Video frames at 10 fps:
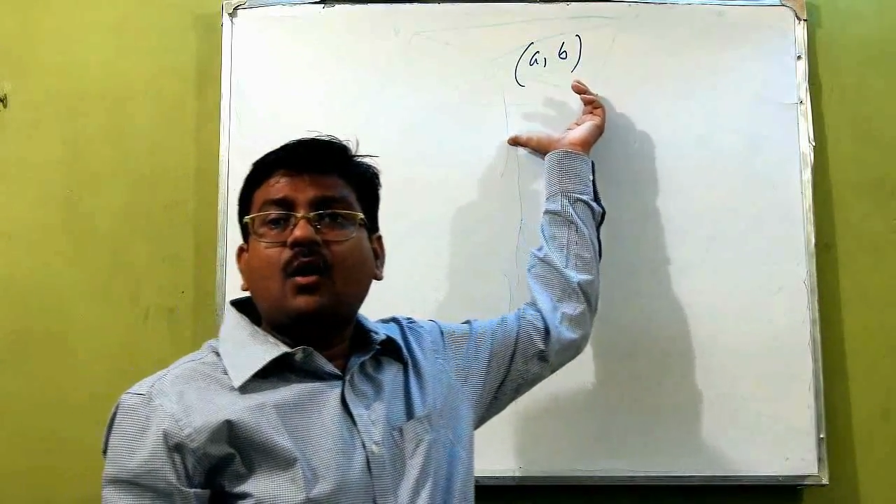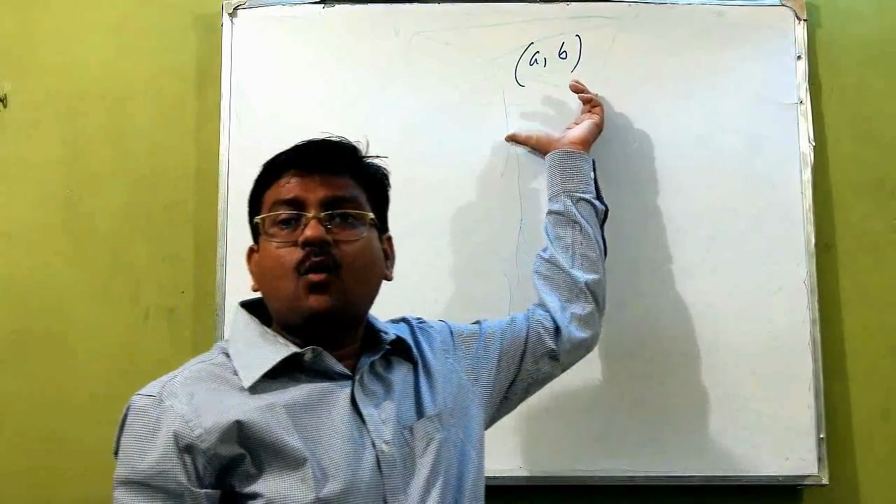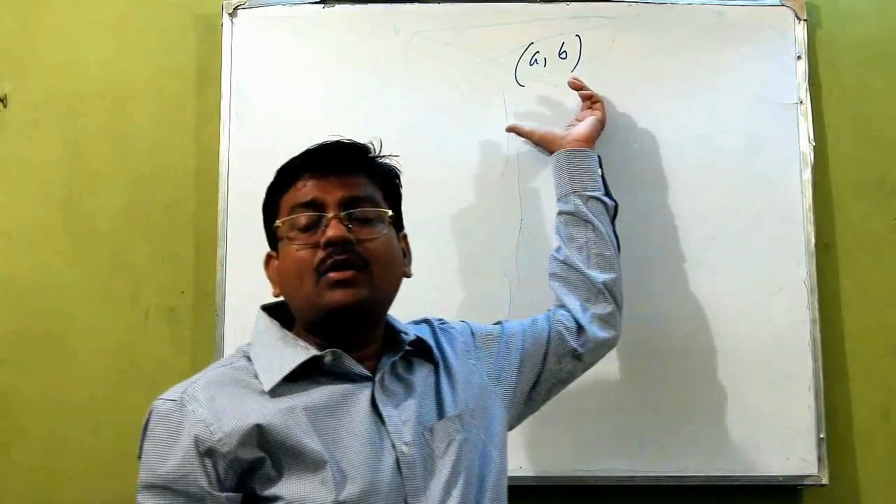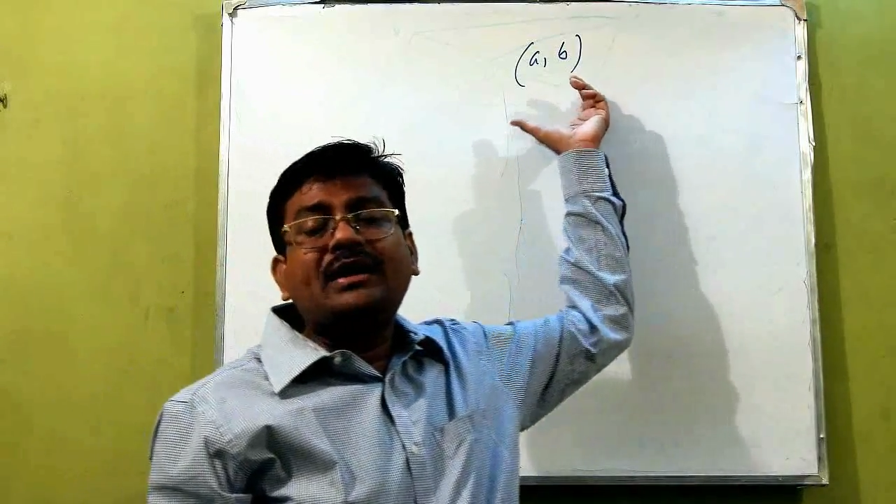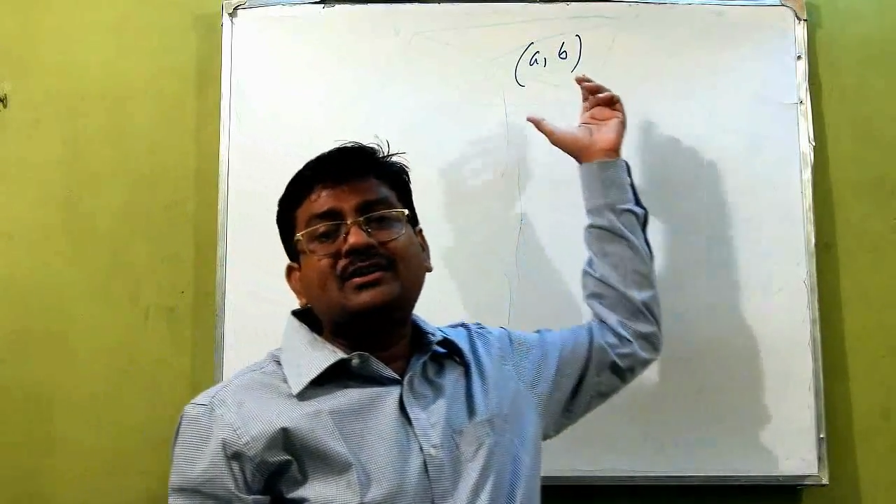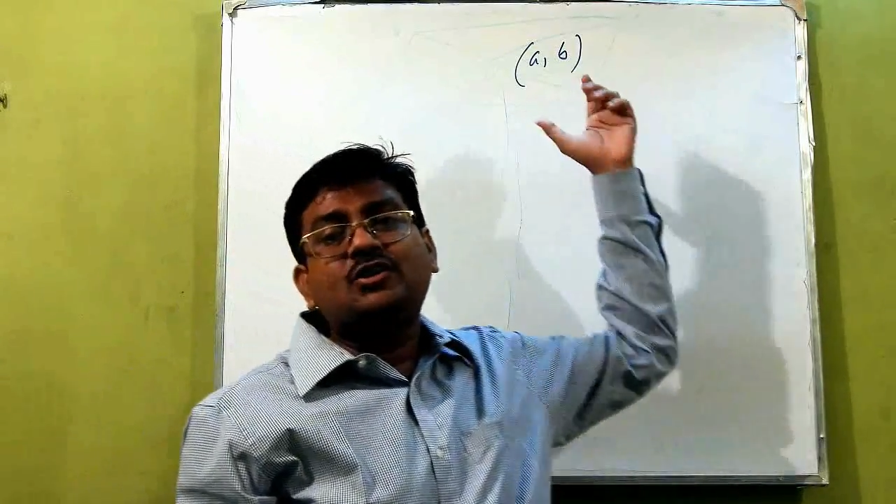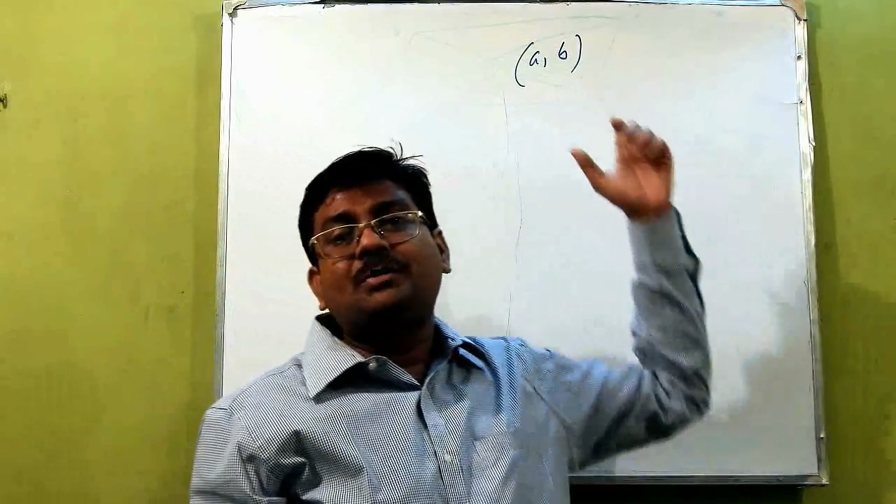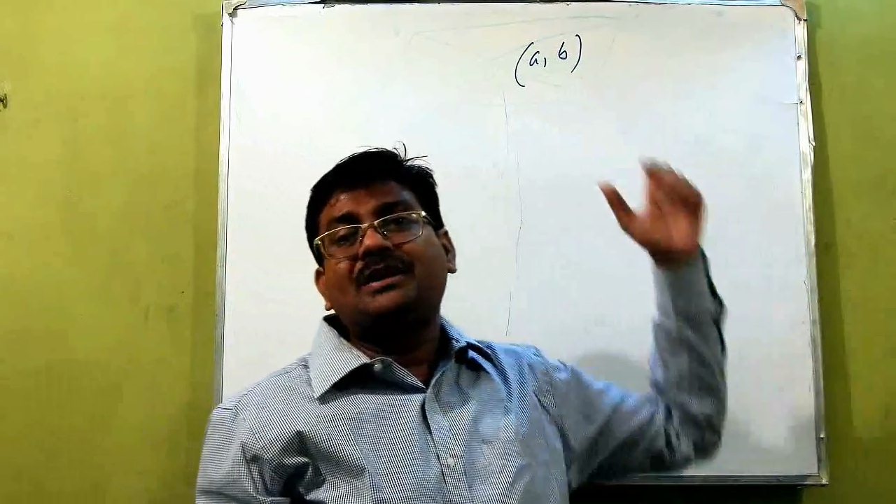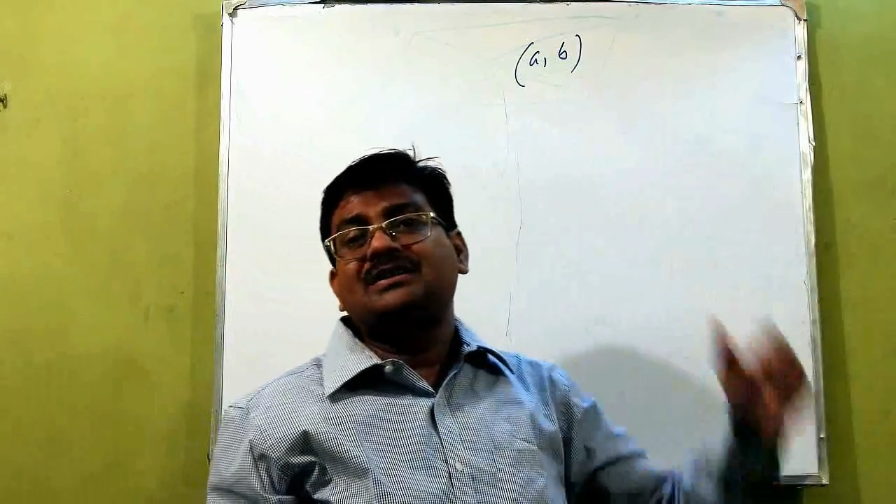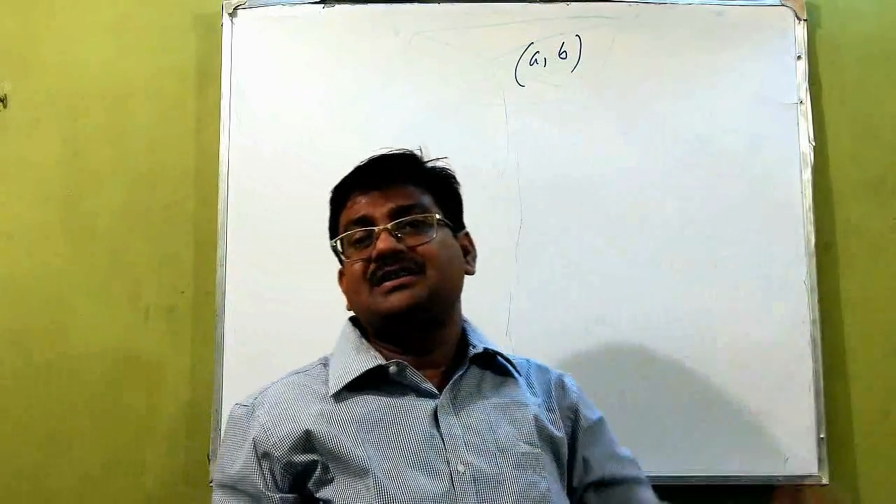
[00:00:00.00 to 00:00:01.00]
coordinate
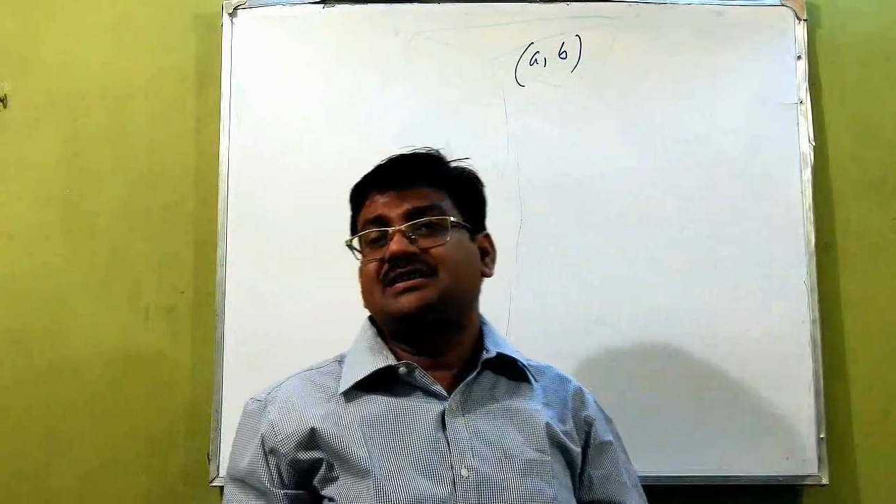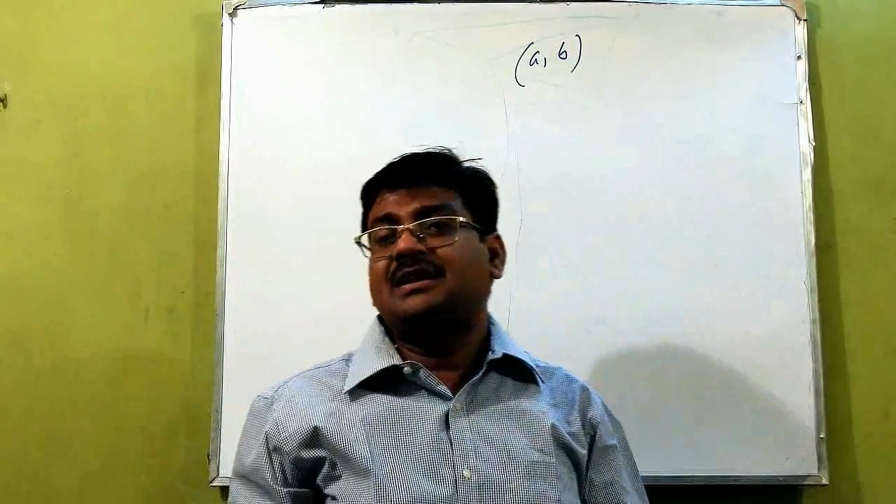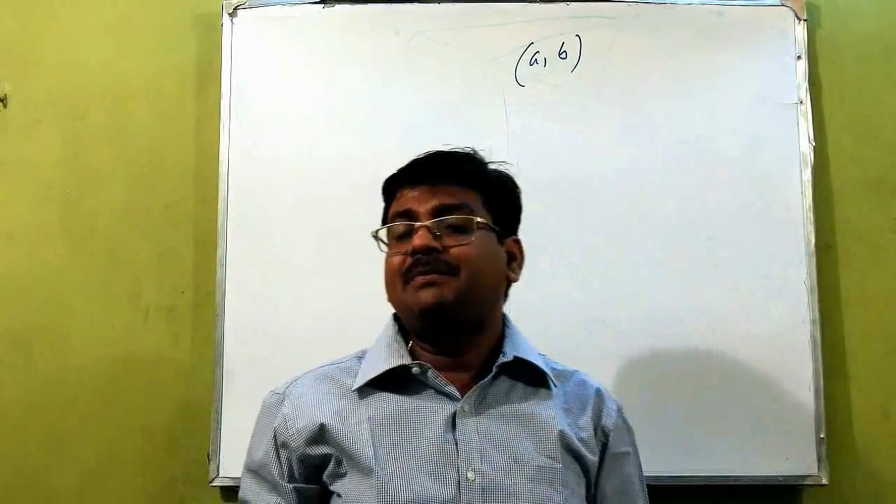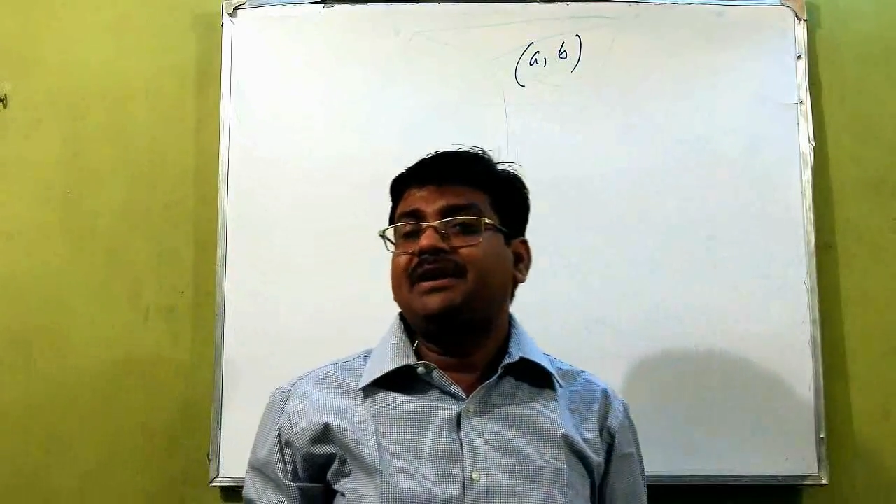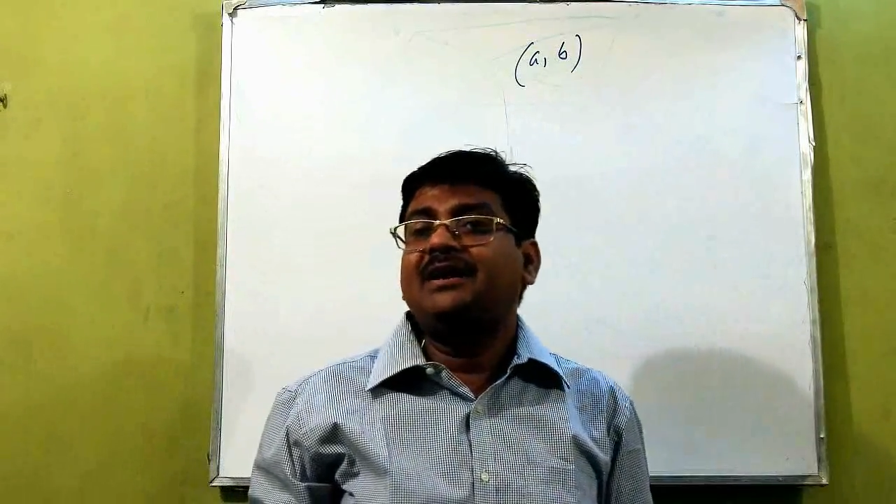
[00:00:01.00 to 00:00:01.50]
geometry system